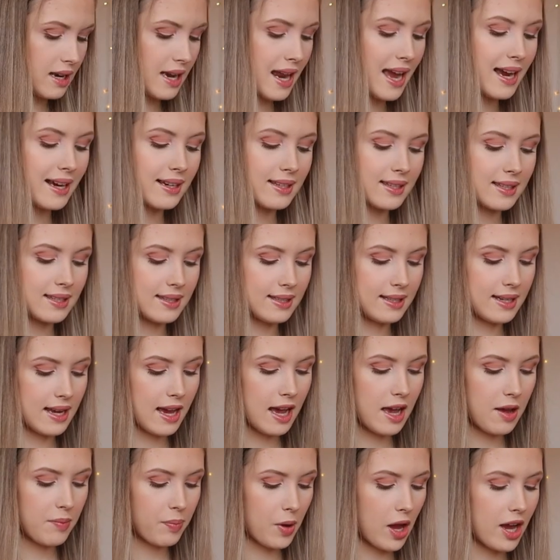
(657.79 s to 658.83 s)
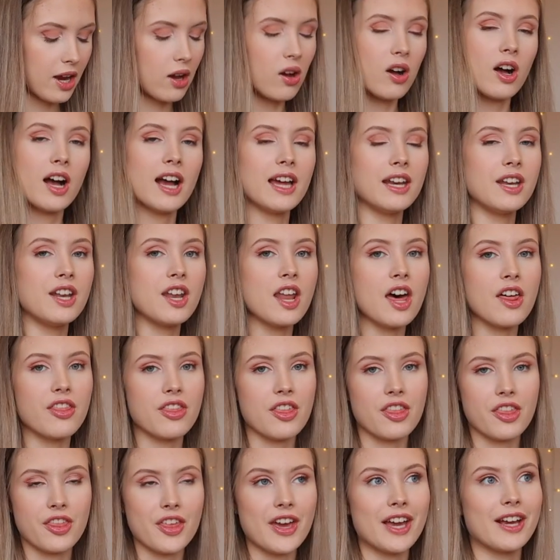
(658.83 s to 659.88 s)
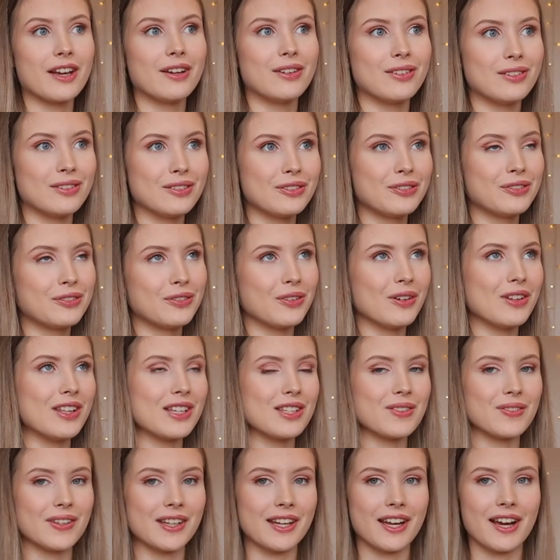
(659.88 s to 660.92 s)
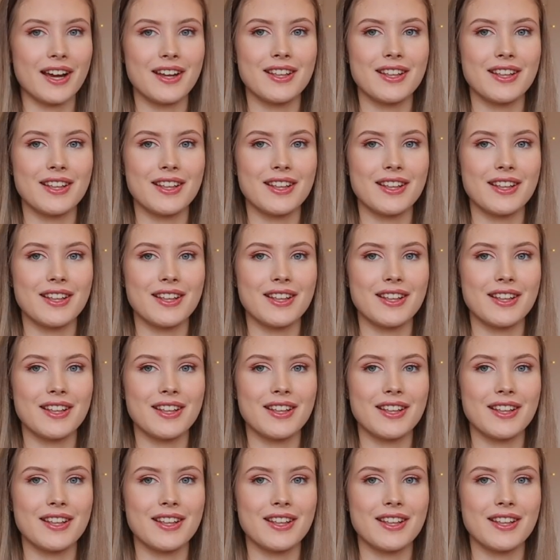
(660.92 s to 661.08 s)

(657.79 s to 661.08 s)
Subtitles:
Next up, I got another thing for this video.